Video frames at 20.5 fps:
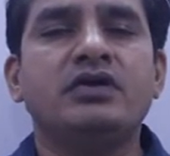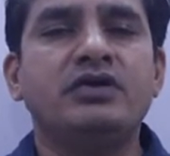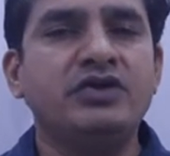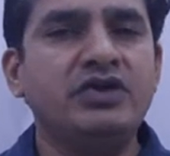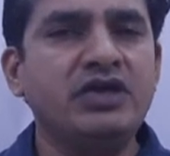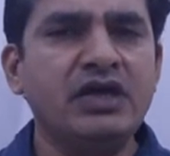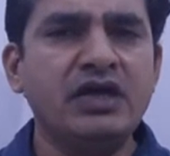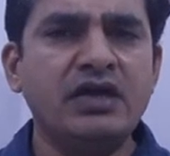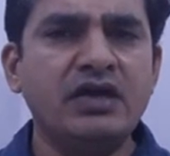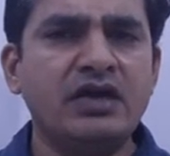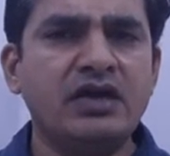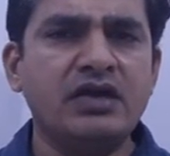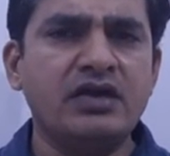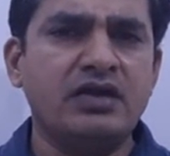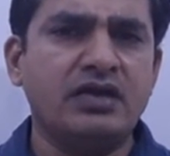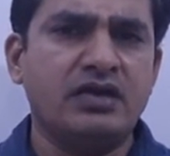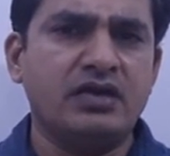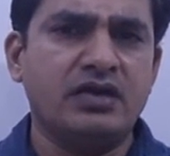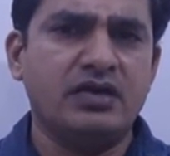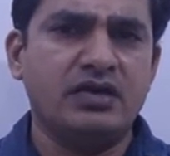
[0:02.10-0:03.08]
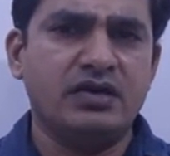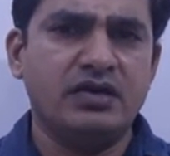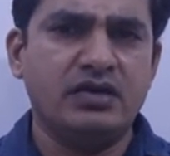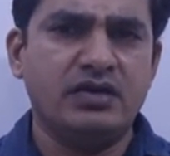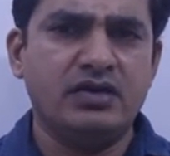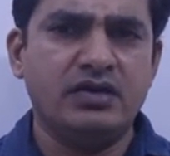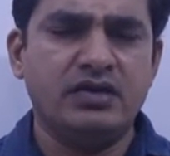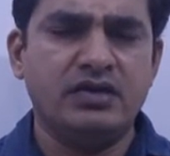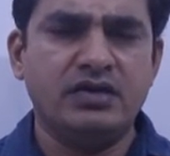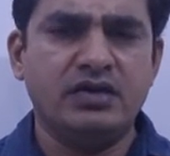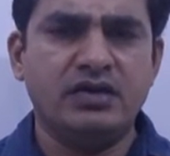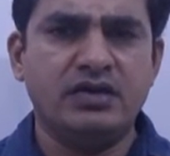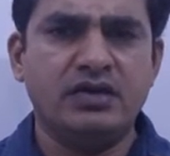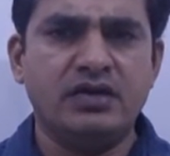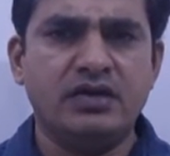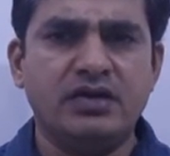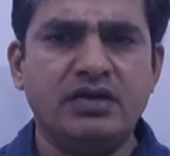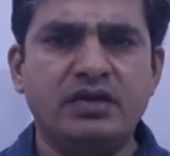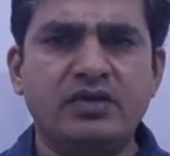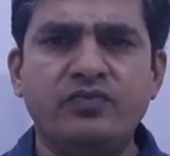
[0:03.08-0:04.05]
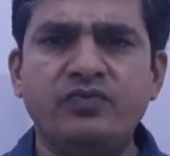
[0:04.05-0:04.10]
Dear learner,
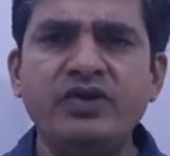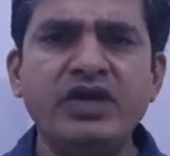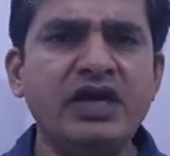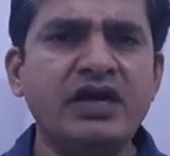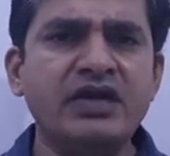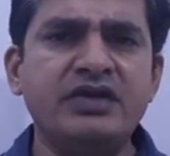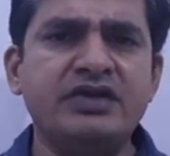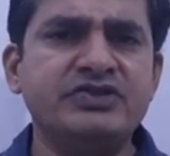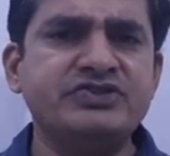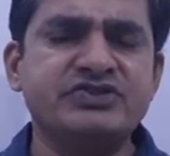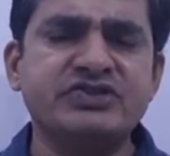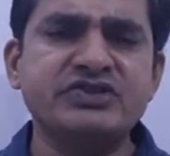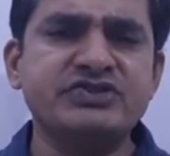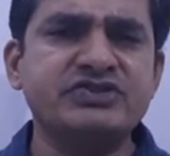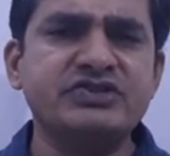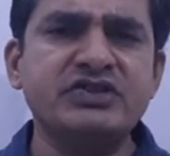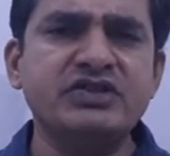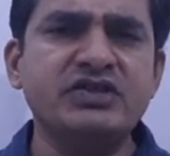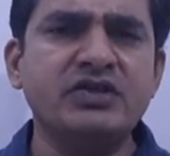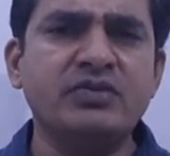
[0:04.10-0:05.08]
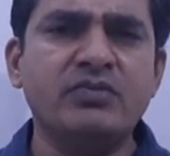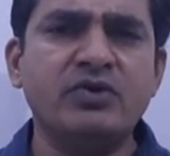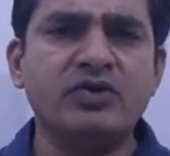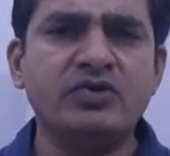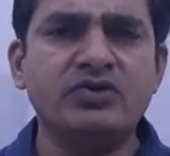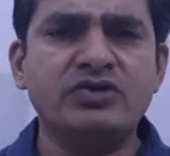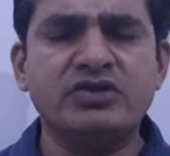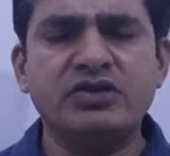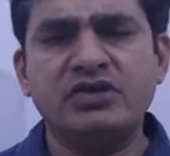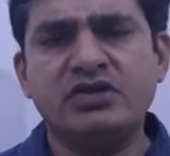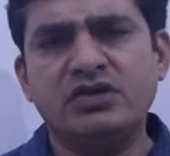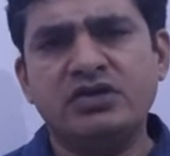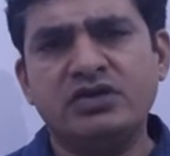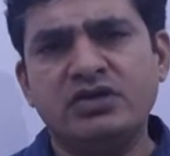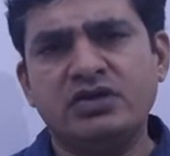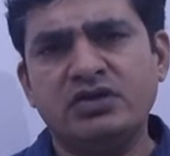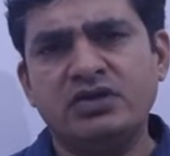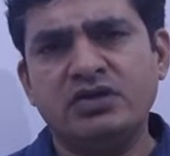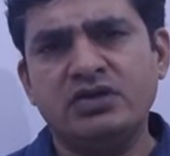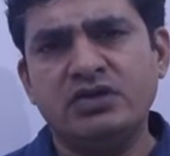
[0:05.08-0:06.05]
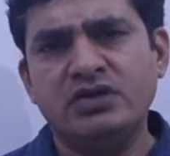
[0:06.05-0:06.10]
we are discussing about
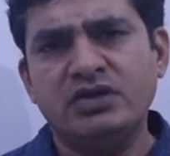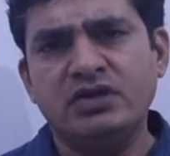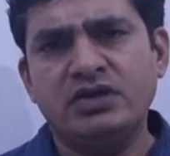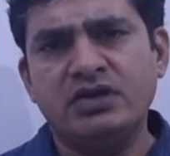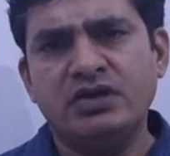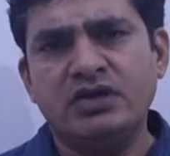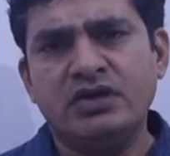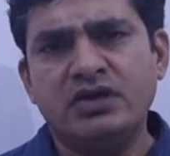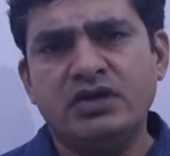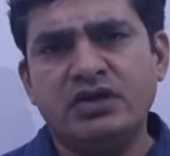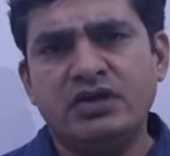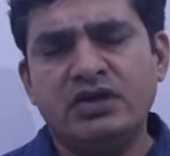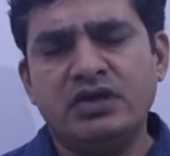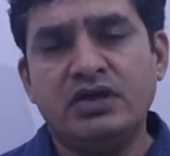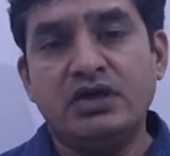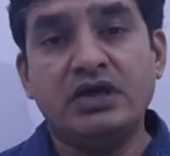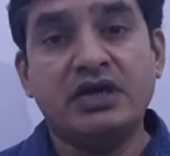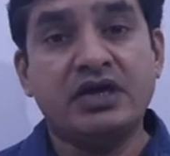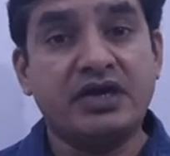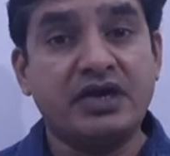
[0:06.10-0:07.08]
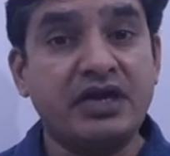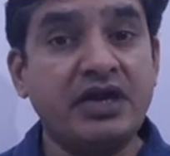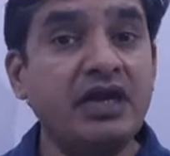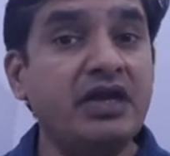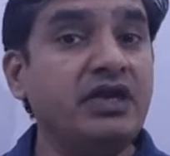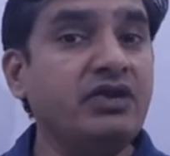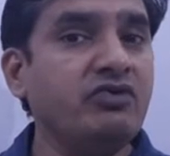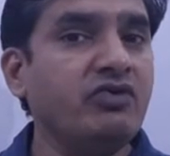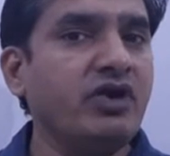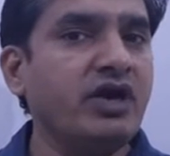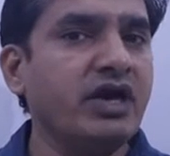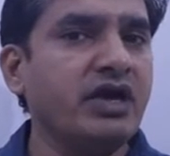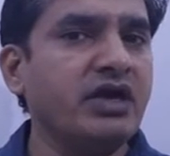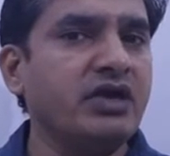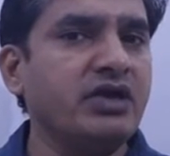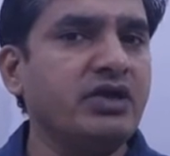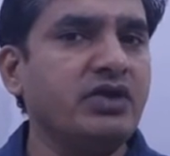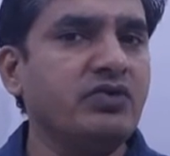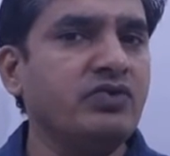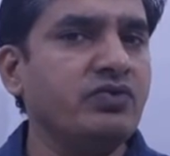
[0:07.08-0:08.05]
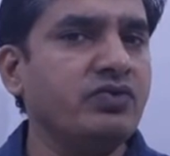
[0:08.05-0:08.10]
the
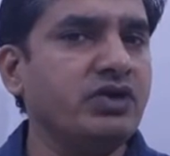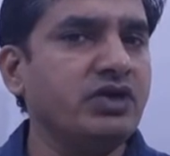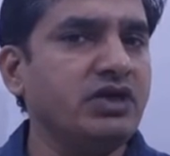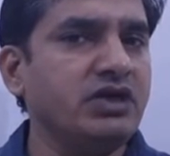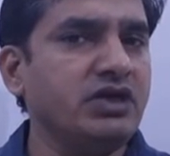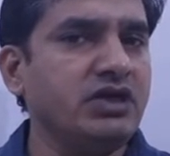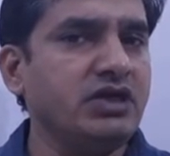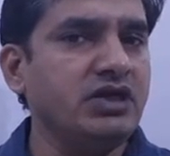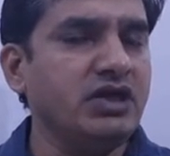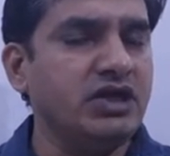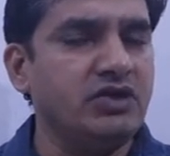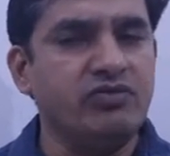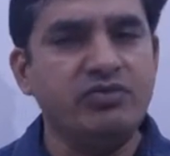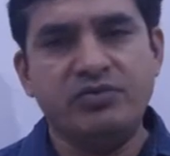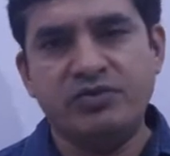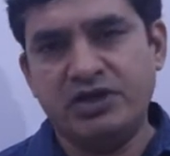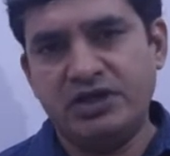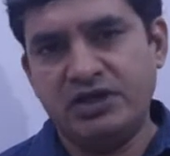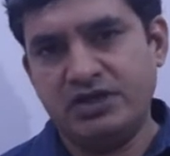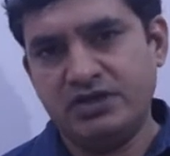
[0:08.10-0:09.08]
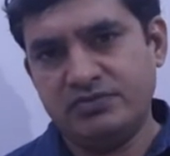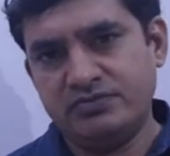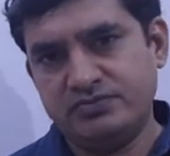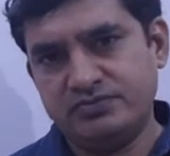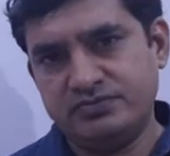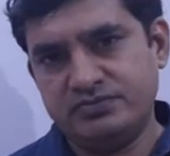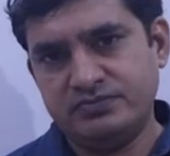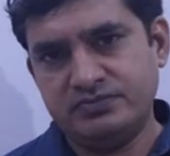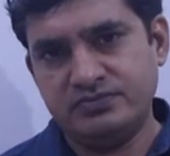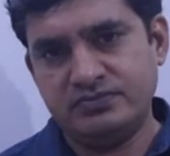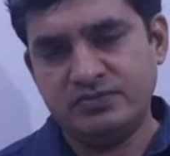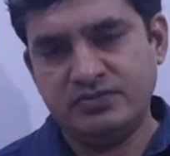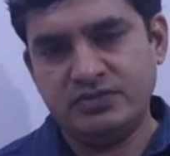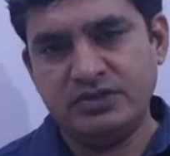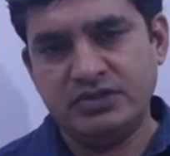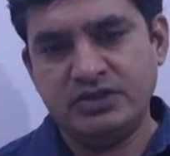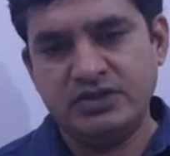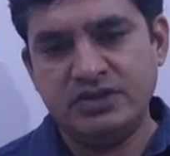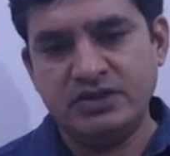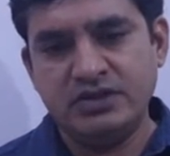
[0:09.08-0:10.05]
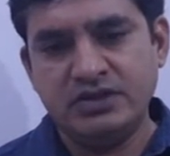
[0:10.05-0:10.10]
radioactive equilibrium.
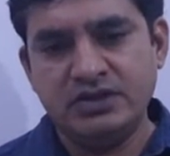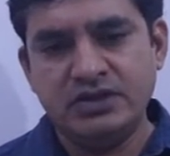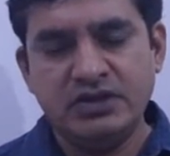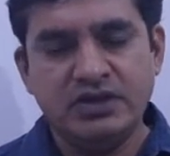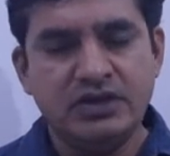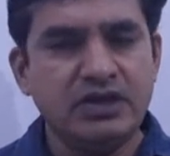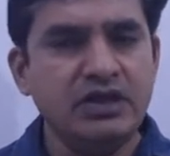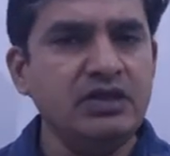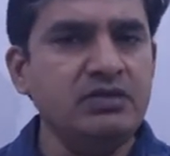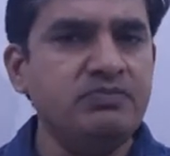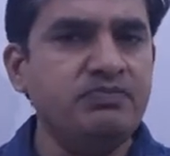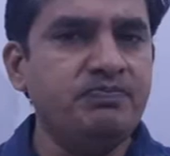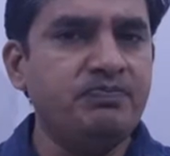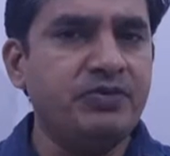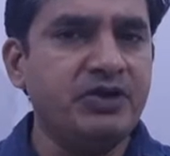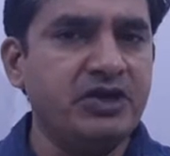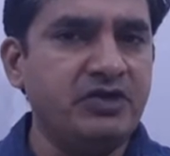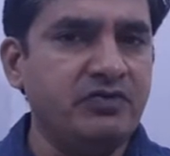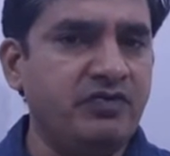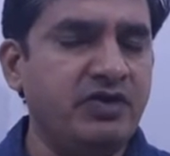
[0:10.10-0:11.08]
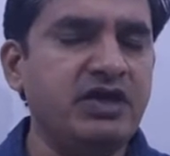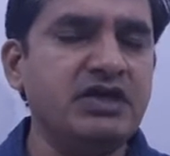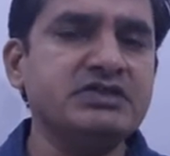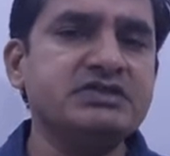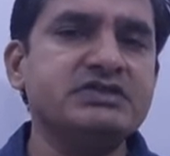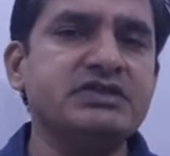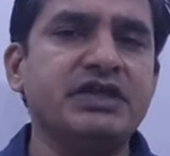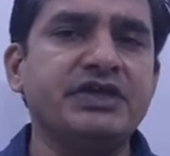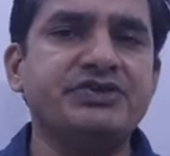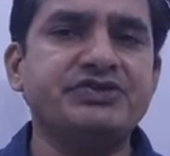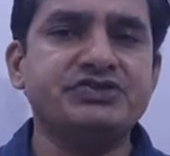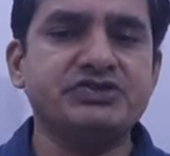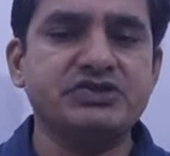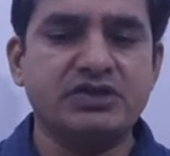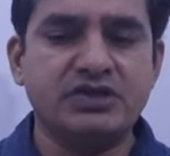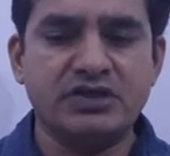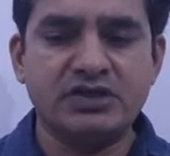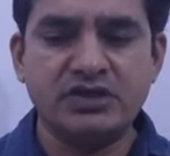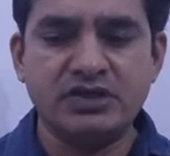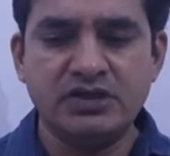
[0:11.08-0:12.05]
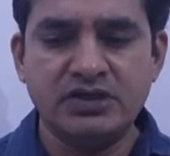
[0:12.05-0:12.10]
In previous
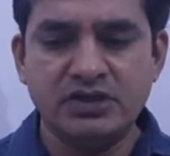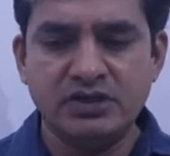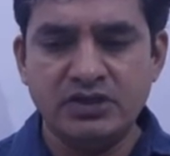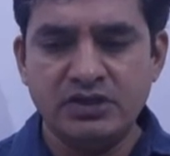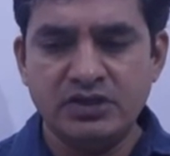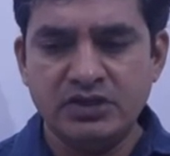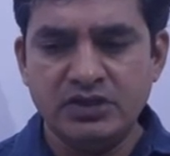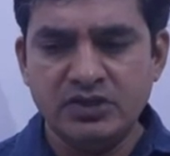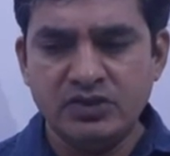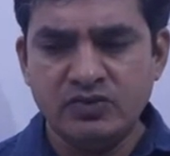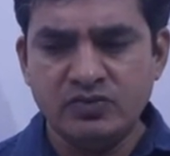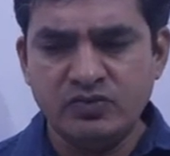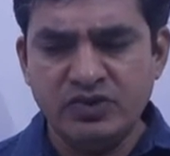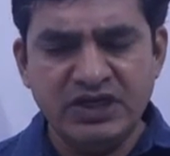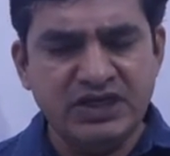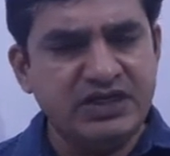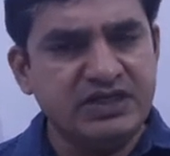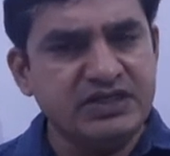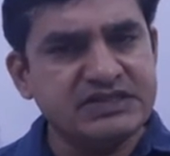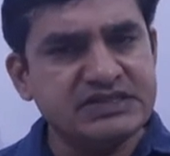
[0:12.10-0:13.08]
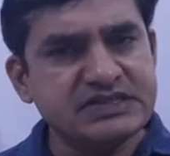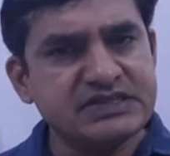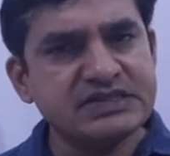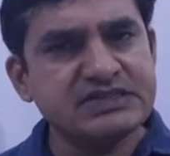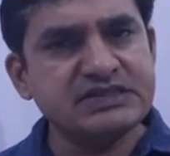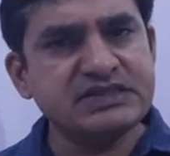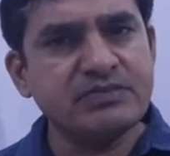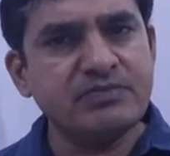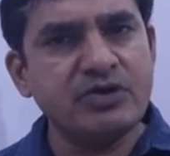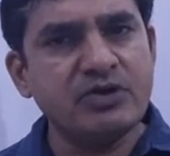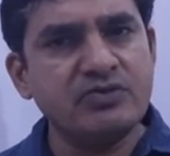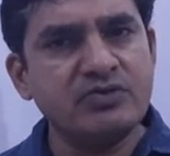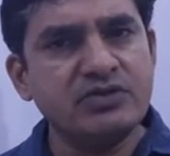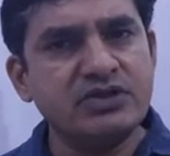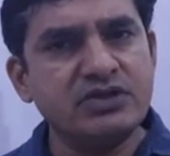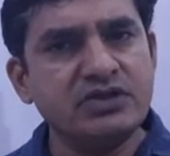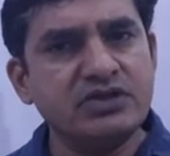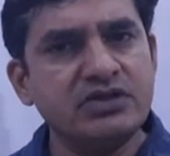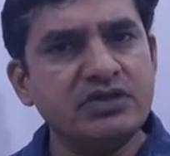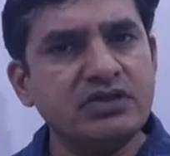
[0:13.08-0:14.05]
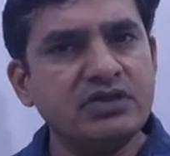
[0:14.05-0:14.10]
lecture, we discussed about
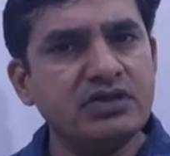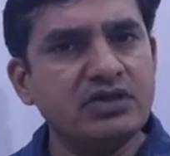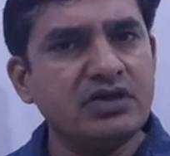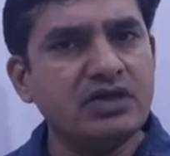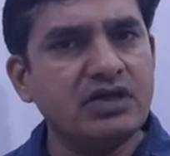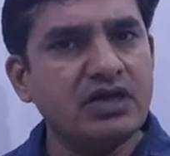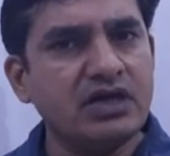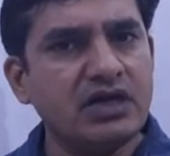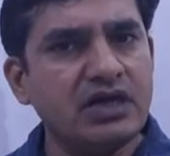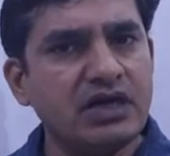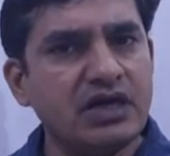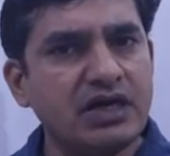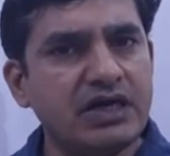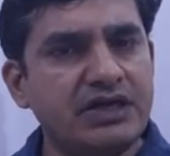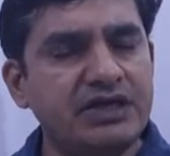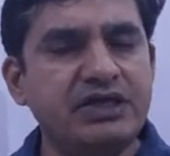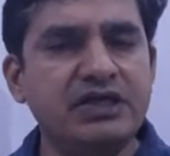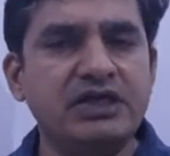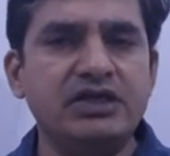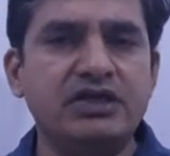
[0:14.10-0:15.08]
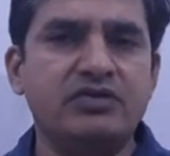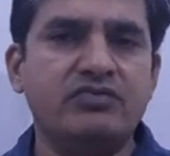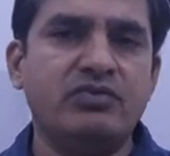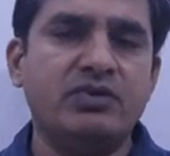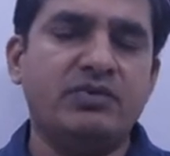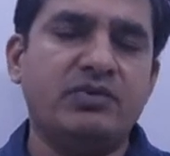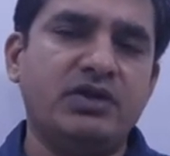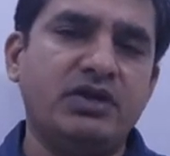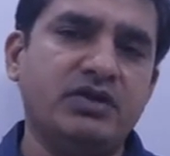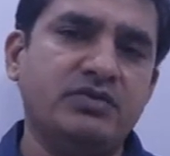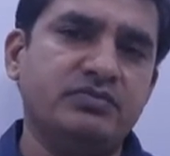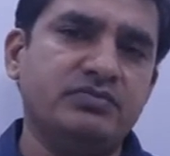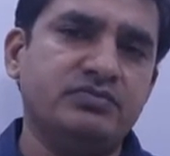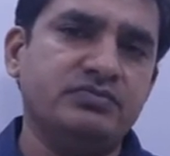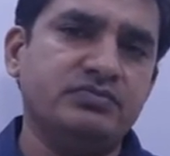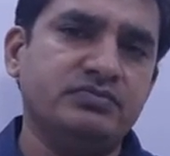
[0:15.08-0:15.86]
the ideal equilibrium.